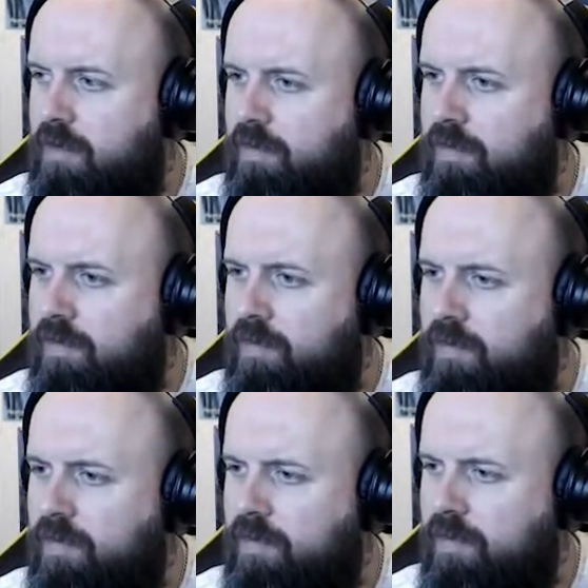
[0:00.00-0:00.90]

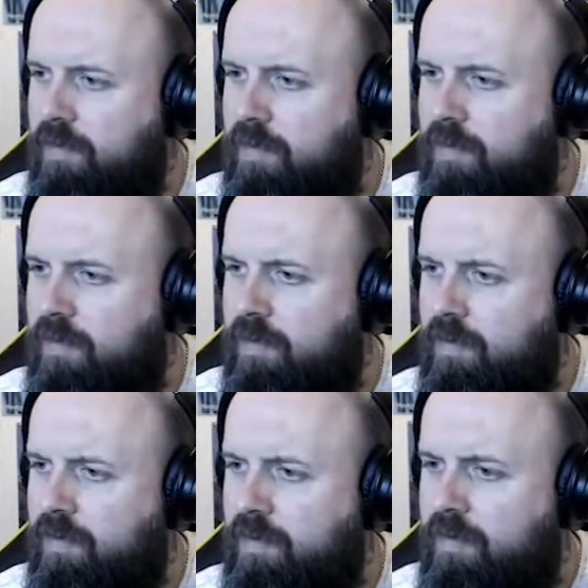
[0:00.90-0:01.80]

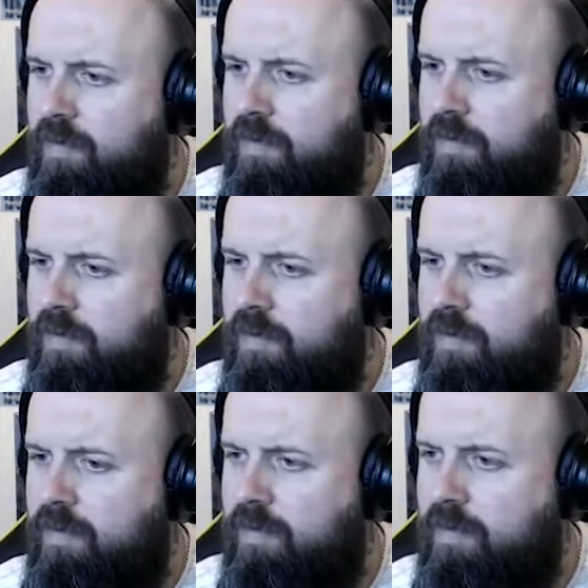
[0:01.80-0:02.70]

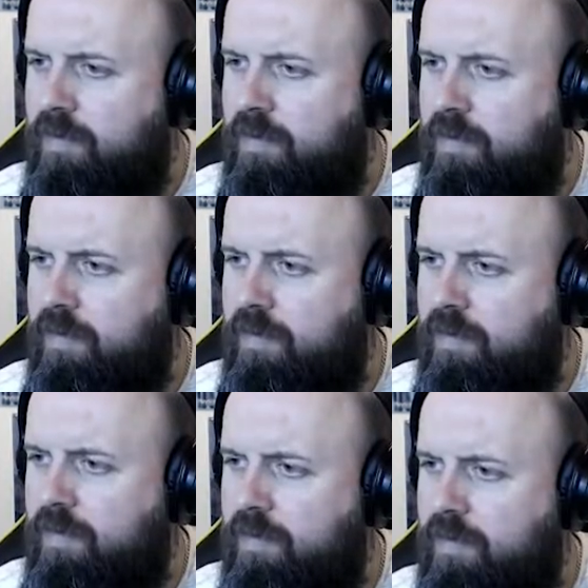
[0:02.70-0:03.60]

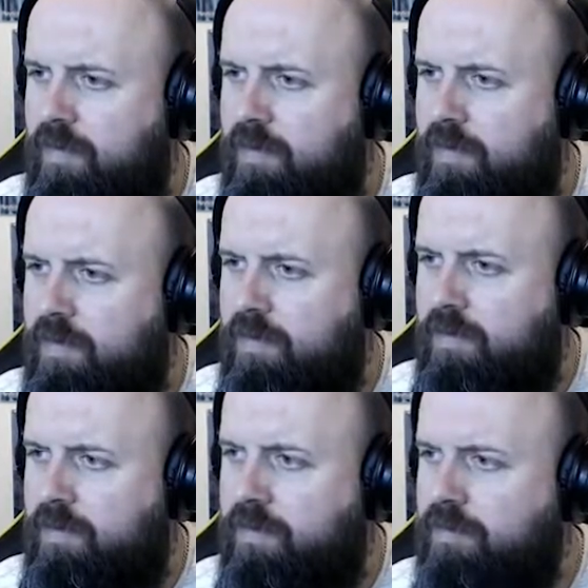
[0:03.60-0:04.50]

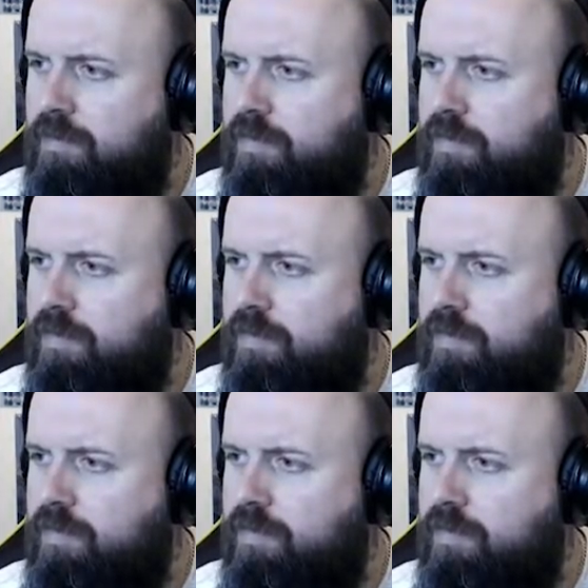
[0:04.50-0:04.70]
[no speech]